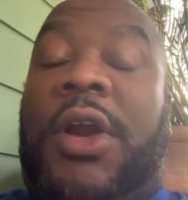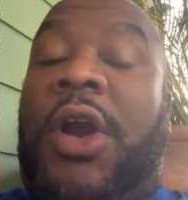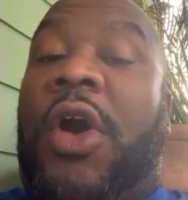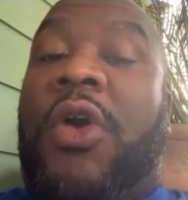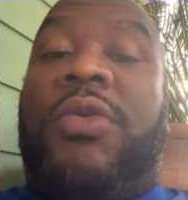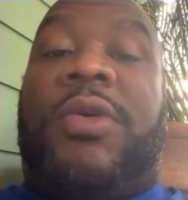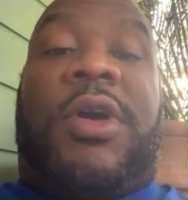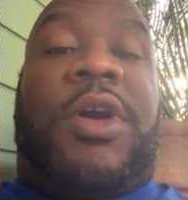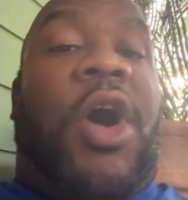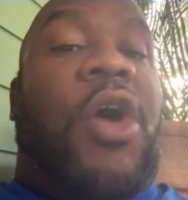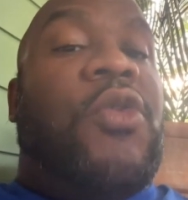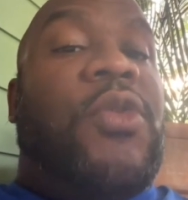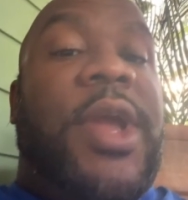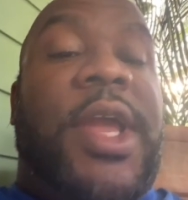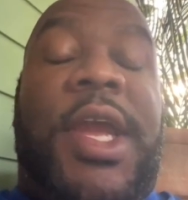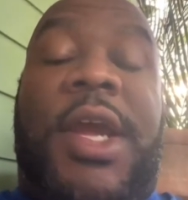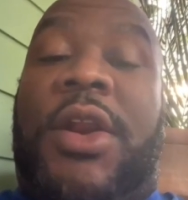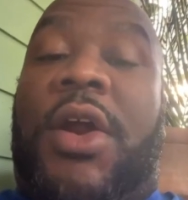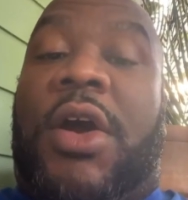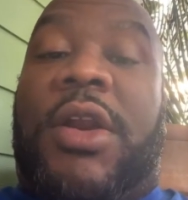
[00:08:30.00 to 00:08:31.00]

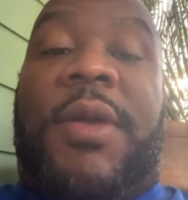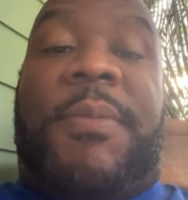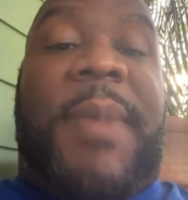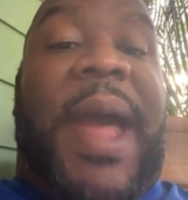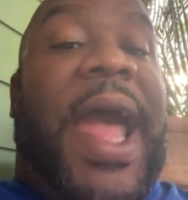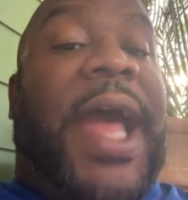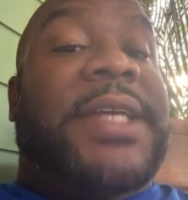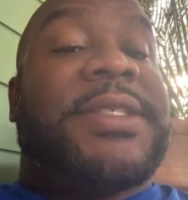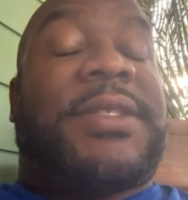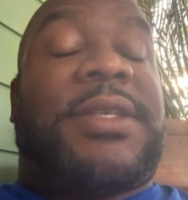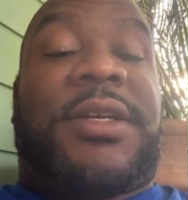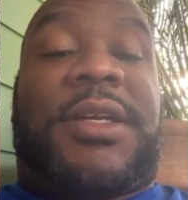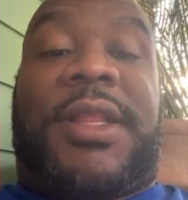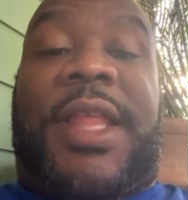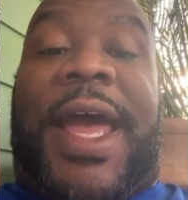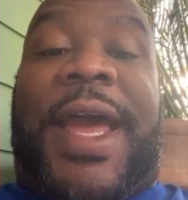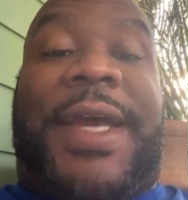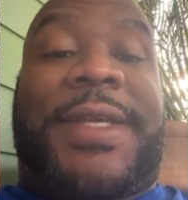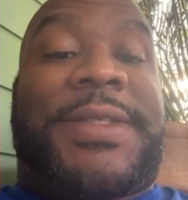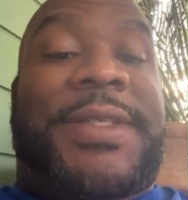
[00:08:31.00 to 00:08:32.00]
Go in on a master
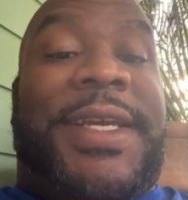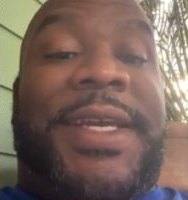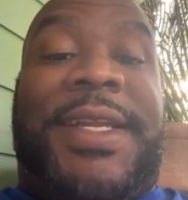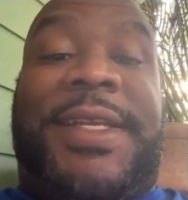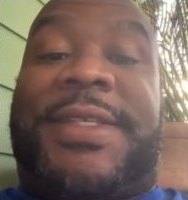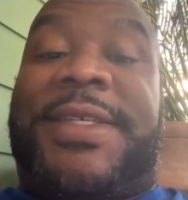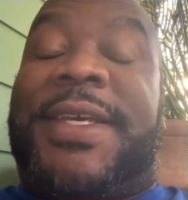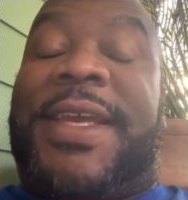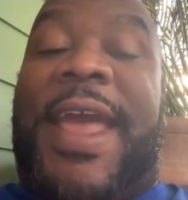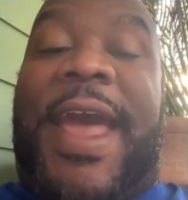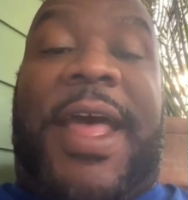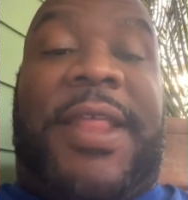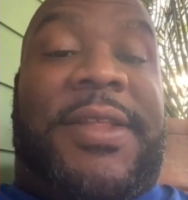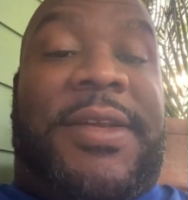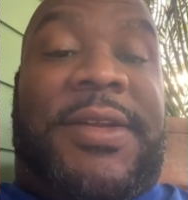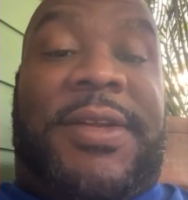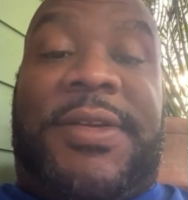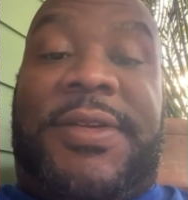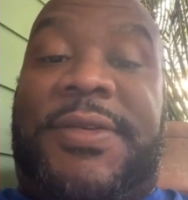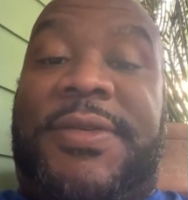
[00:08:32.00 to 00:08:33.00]
class, get it
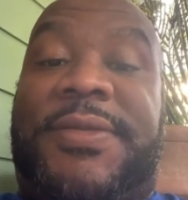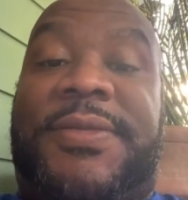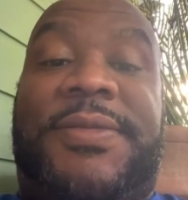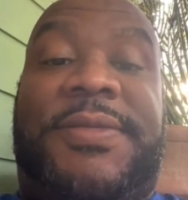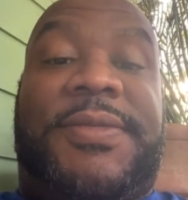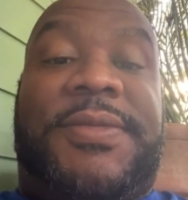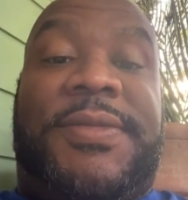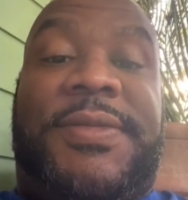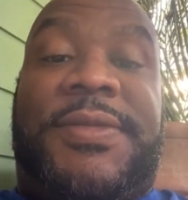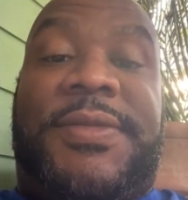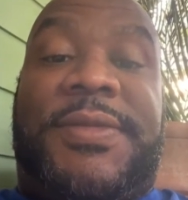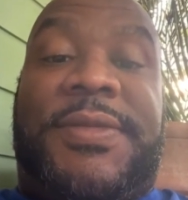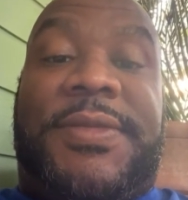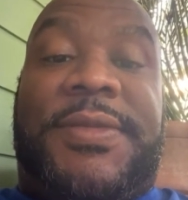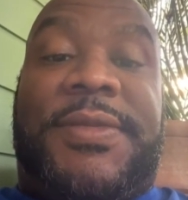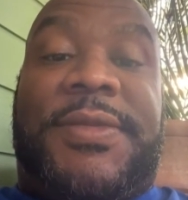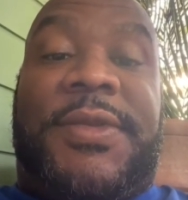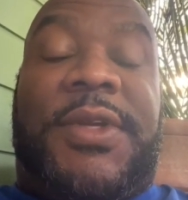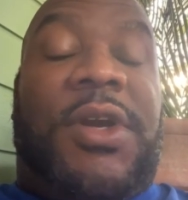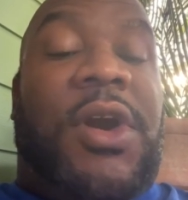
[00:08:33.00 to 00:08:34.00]
together.
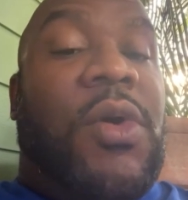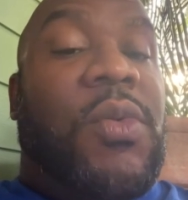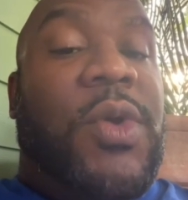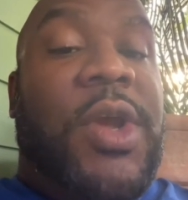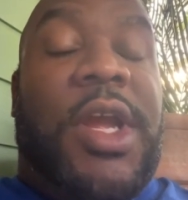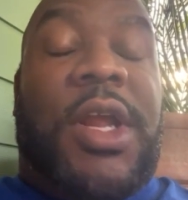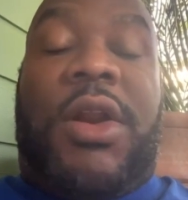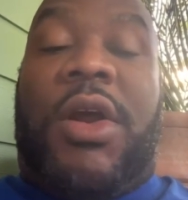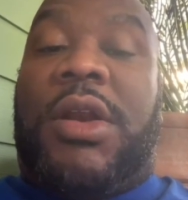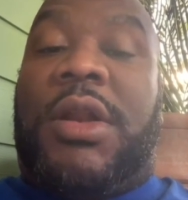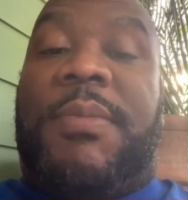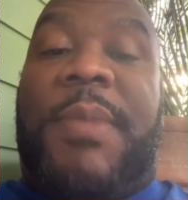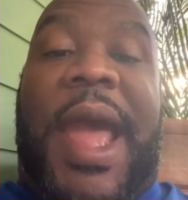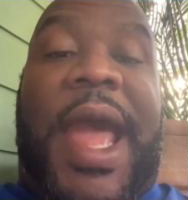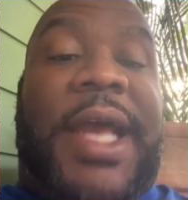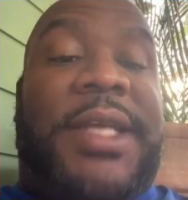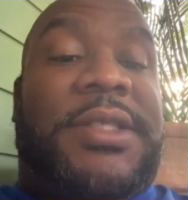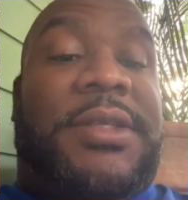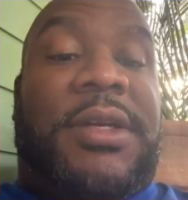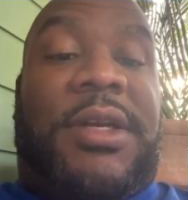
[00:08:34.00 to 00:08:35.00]
Go in on a
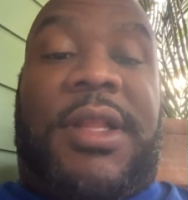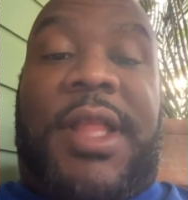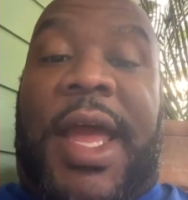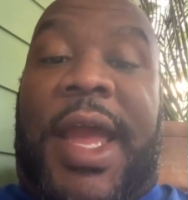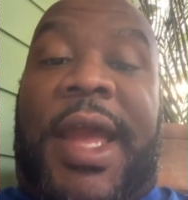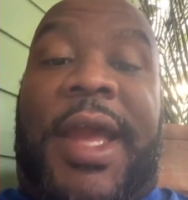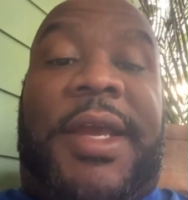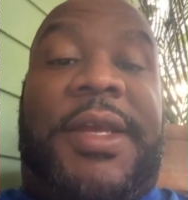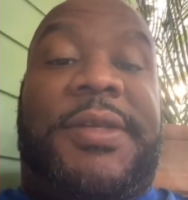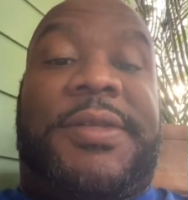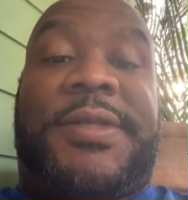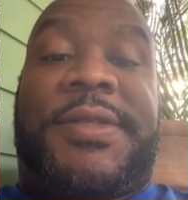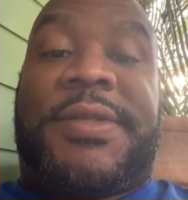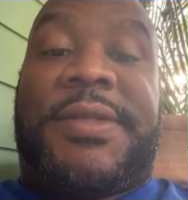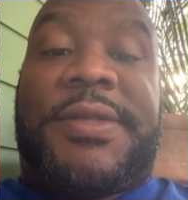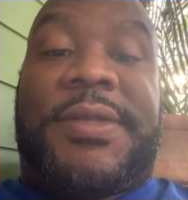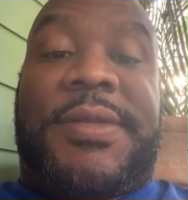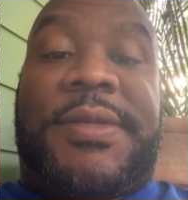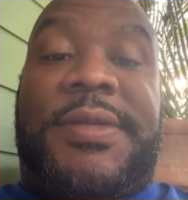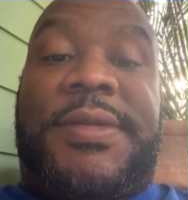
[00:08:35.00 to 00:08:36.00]
master class.
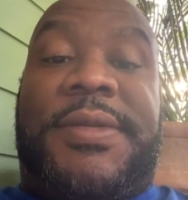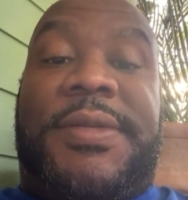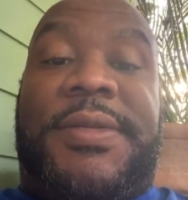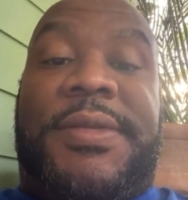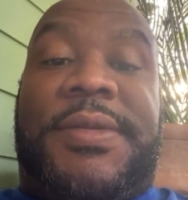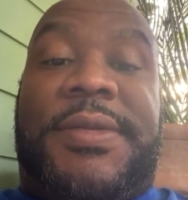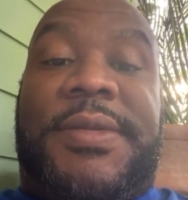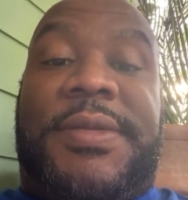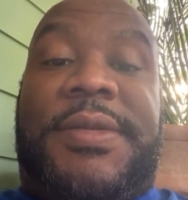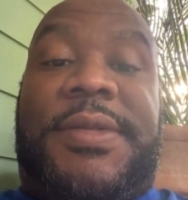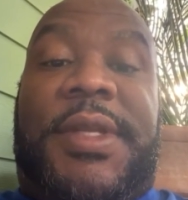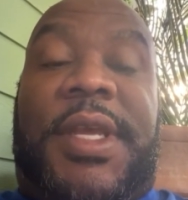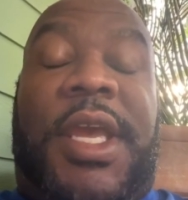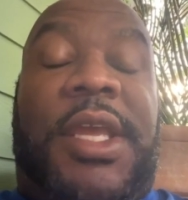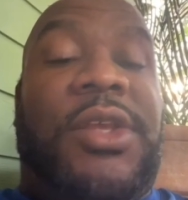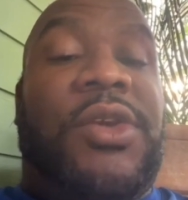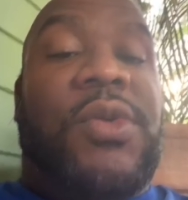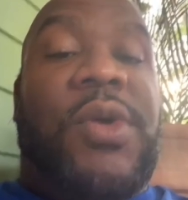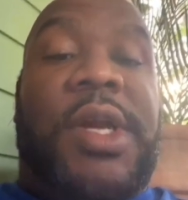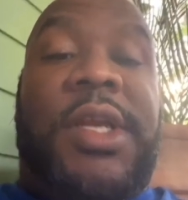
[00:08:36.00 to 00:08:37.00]

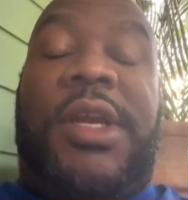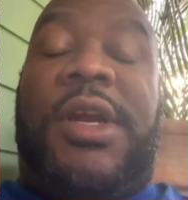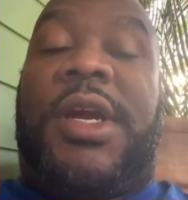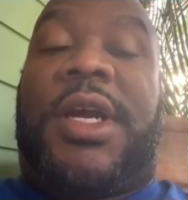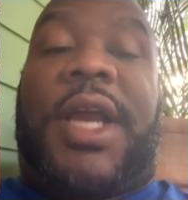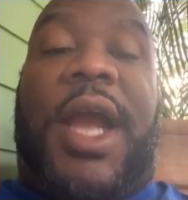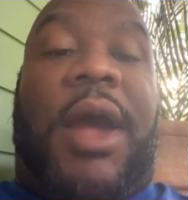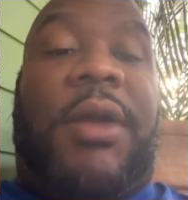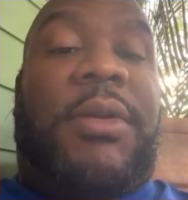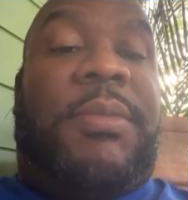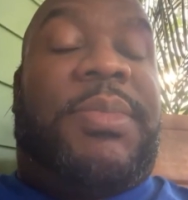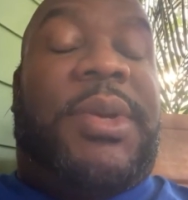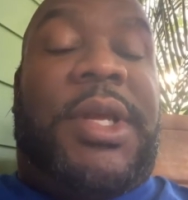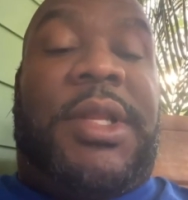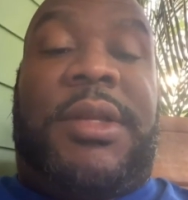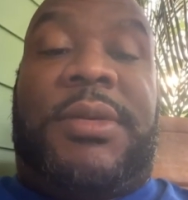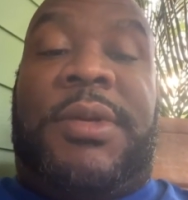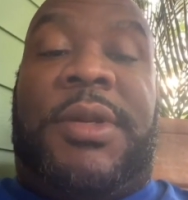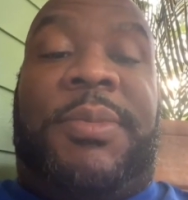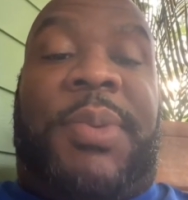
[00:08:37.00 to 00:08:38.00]
And you and your
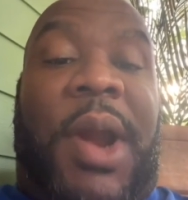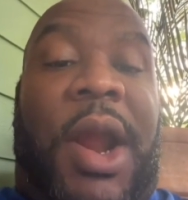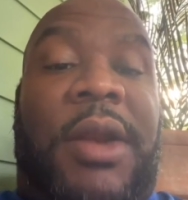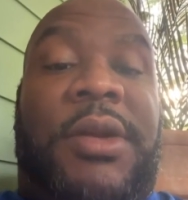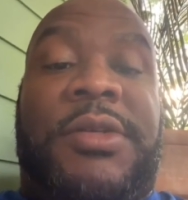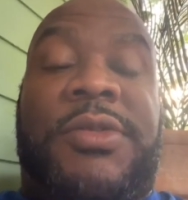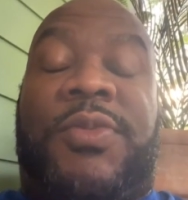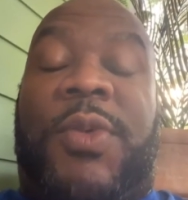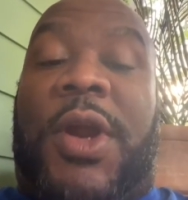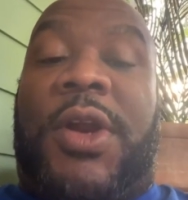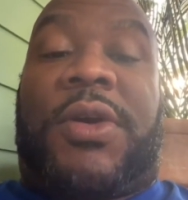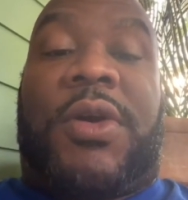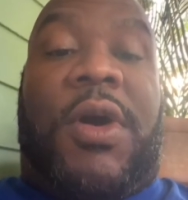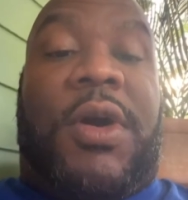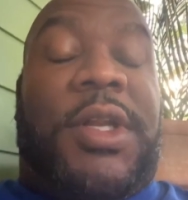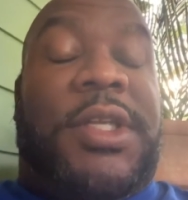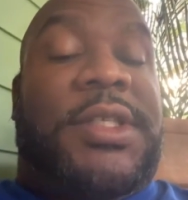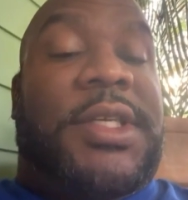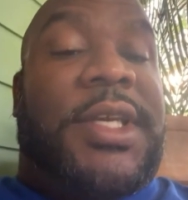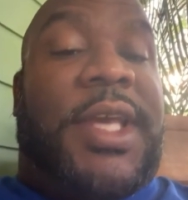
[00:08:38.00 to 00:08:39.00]
accountability partners work
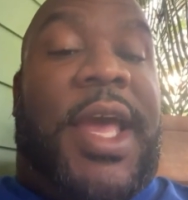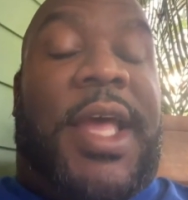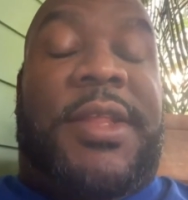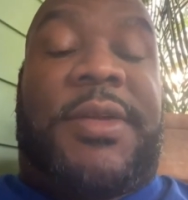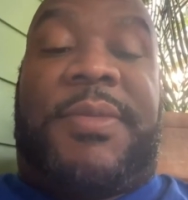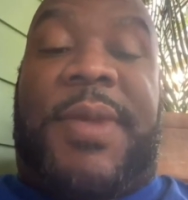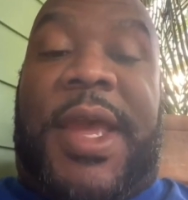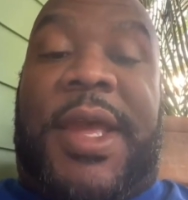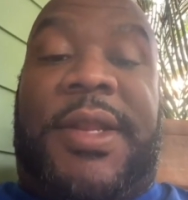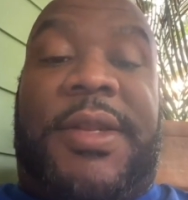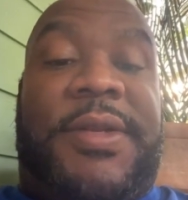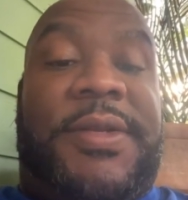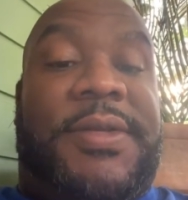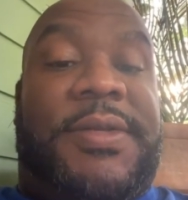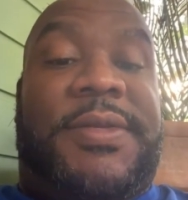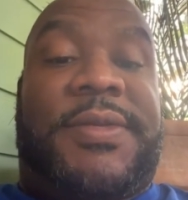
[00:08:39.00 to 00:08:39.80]
on it together, man.